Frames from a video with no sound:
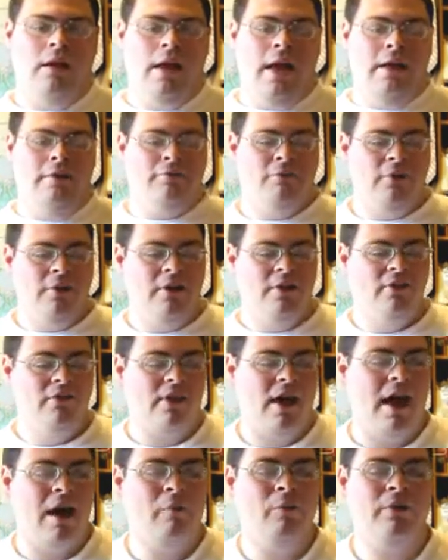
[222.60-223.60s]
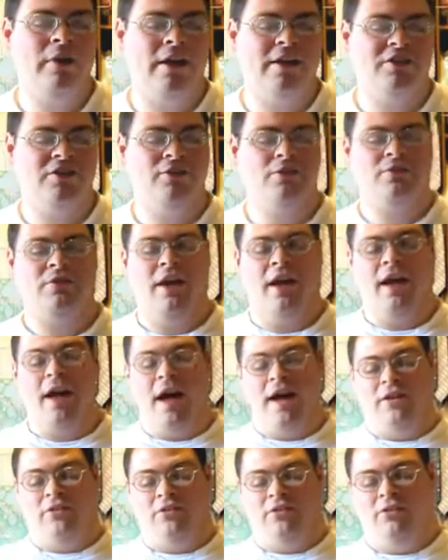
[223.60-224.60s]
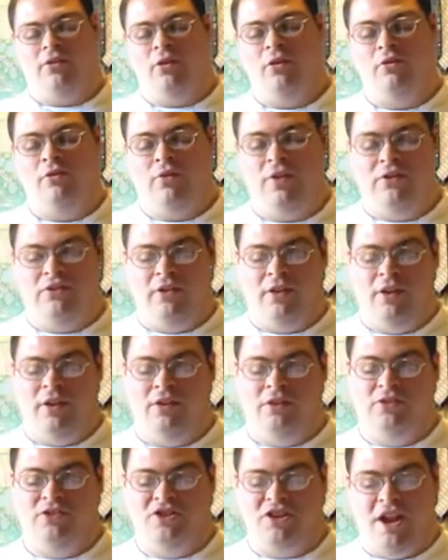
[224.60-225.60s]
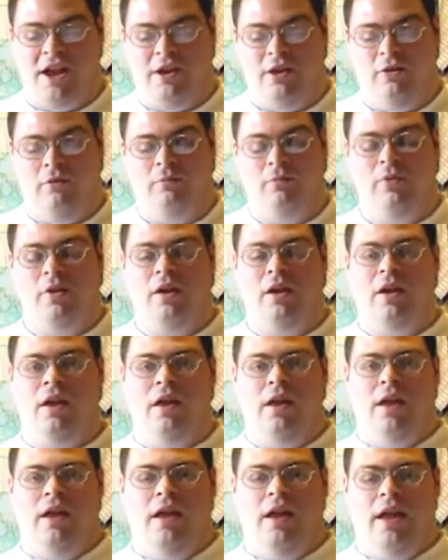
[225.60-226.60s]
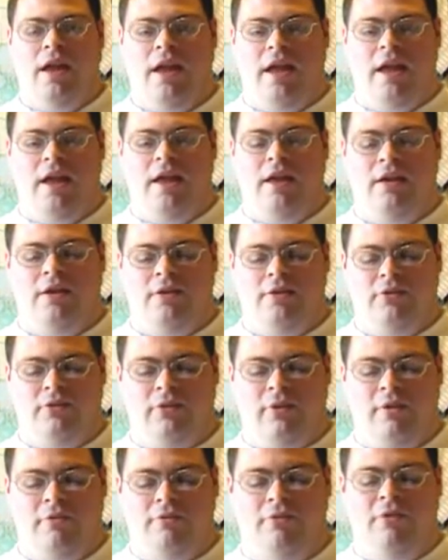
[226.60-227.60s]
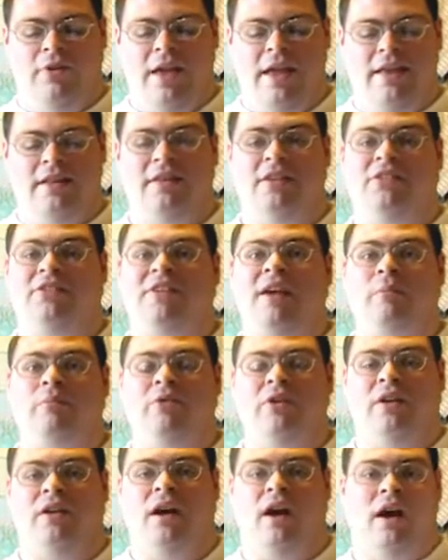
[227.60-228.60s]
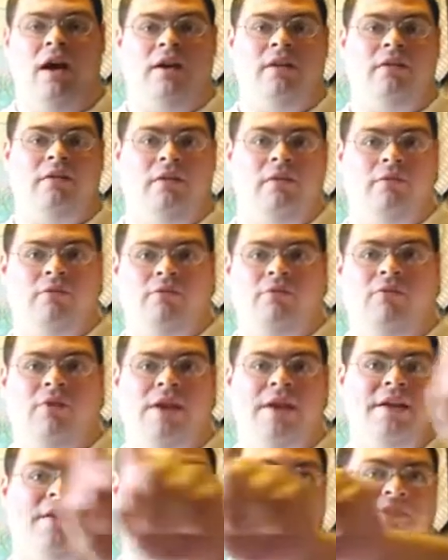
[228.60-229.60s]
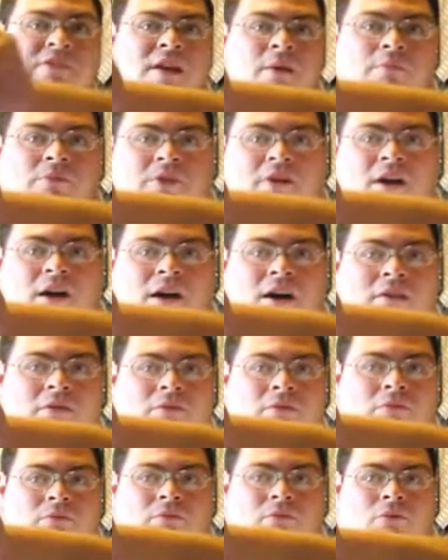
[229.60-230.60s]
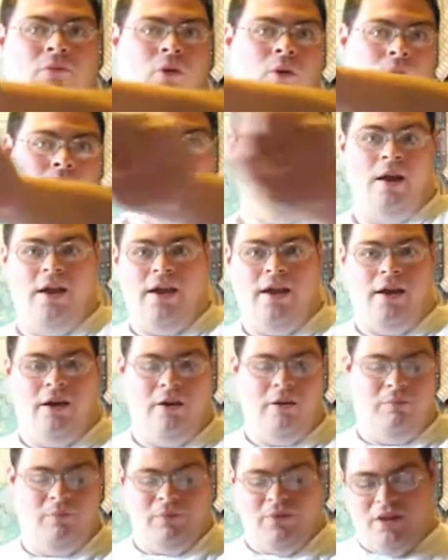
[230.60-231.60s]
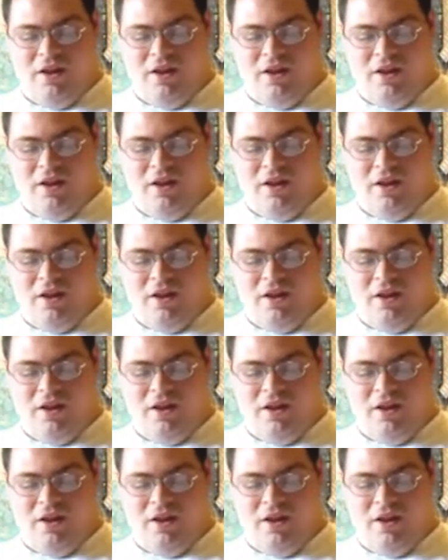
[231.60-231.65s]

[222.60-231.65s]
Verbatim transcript: And friends, I would like you guys to go visit his channel. He is the Decepticon, the Decepticon, or oh, right here.